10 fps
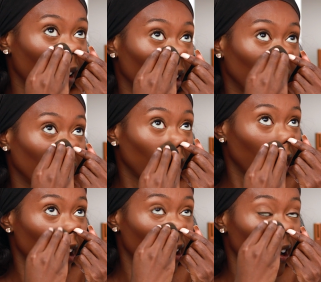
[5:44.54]
Get in
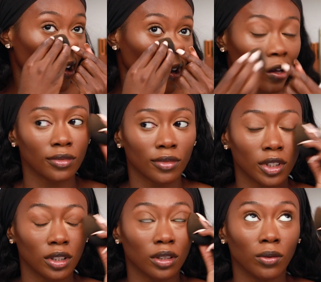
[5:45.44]
there.
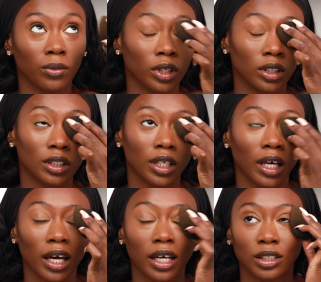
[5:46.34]
Because the worst
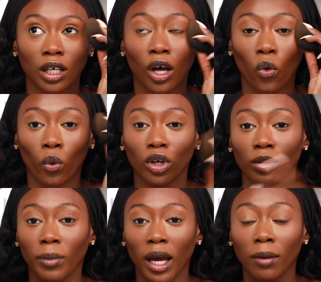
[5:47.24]
thing is when your
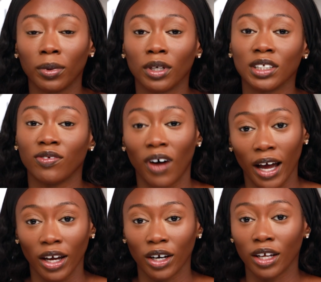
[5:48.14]
makeup looks
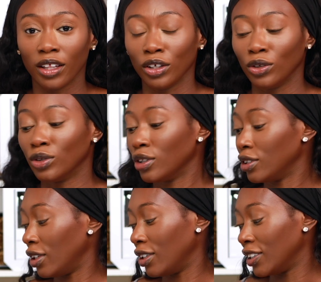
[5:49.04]
fire and then you turn
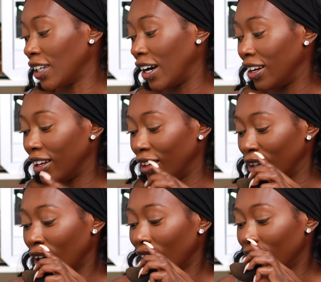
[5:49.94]
to the side
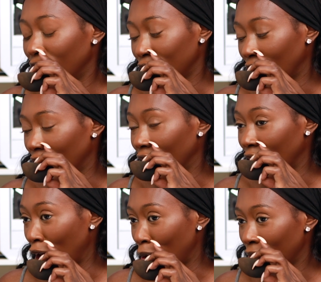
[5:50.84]
and there's like a
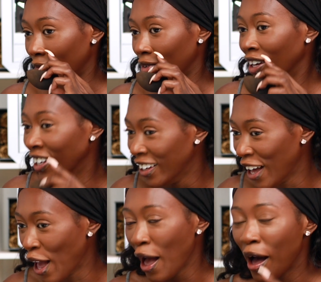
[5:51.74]
gap
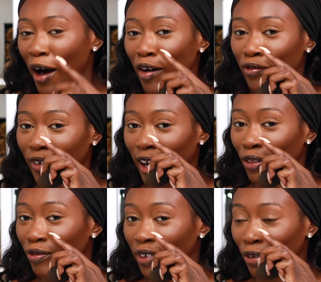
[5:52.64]
of
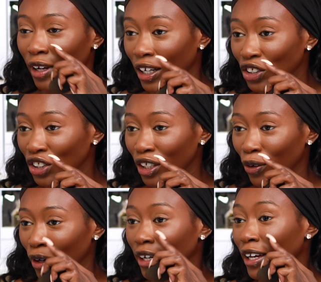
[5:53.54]
foundation
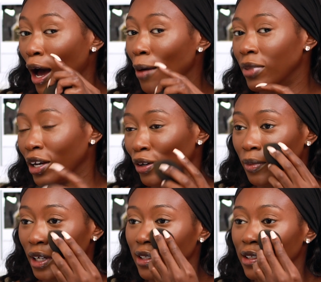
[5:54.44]
or a gap that you
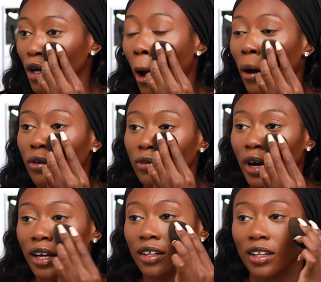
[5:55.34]
missed
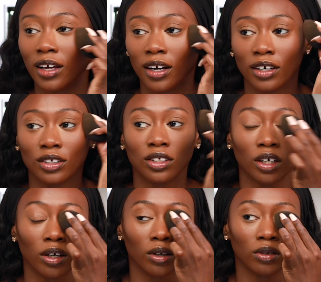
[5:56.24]
right in there.
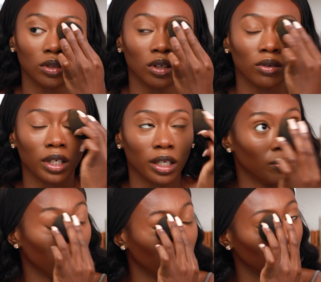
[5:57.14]
So don't let
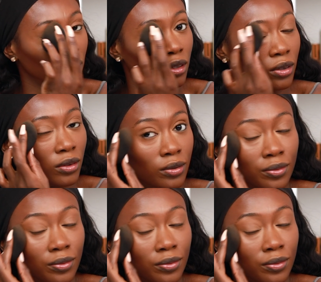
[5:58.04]
it be you.